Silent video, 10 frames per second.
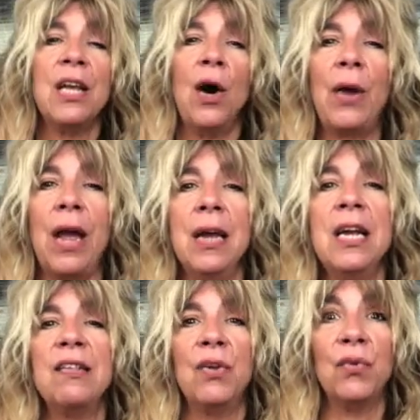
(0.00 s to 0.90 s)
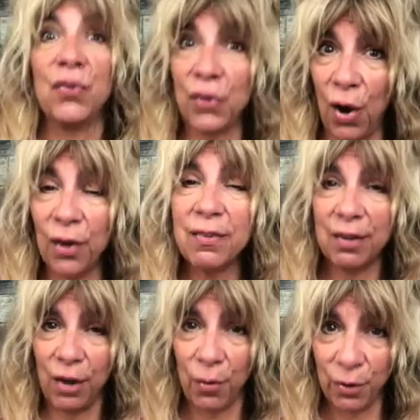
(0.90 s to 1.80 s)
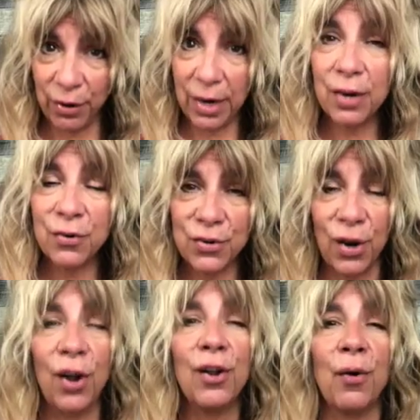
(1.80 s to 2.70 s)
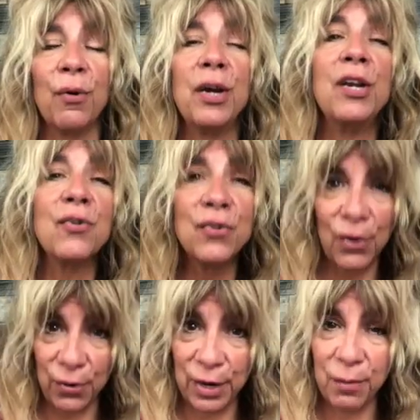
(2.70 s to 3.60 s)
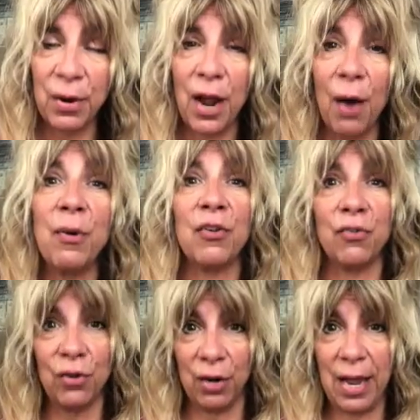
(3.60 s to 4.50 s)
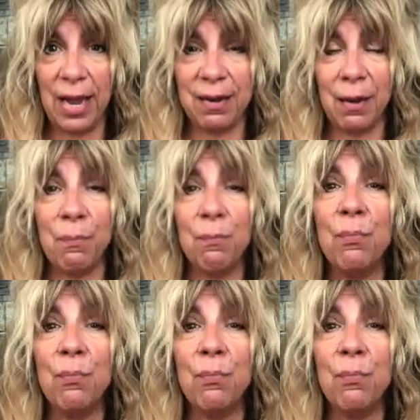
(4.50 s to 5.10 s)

Okay, so lowering your sodium would help because you're going to end up